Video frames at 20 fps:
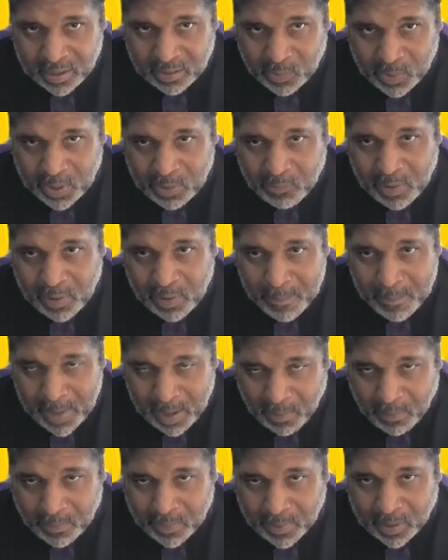We
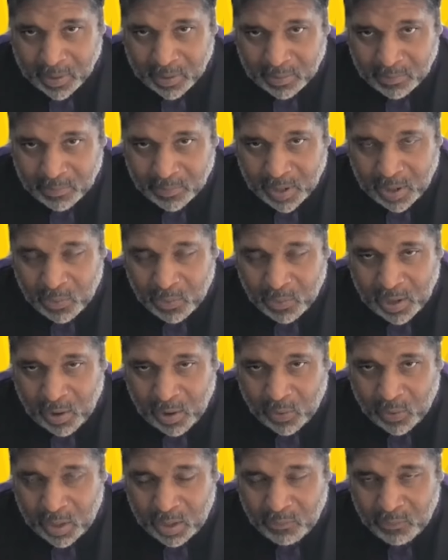remember, but we
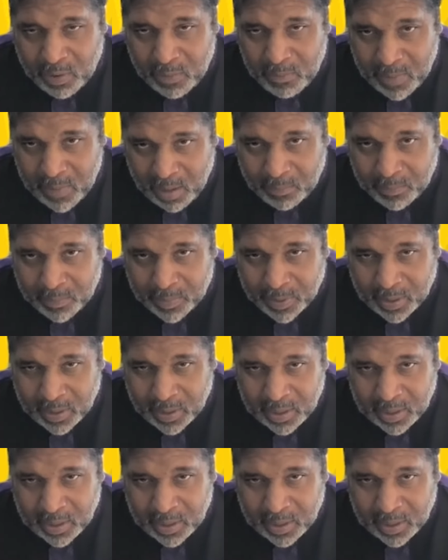only remember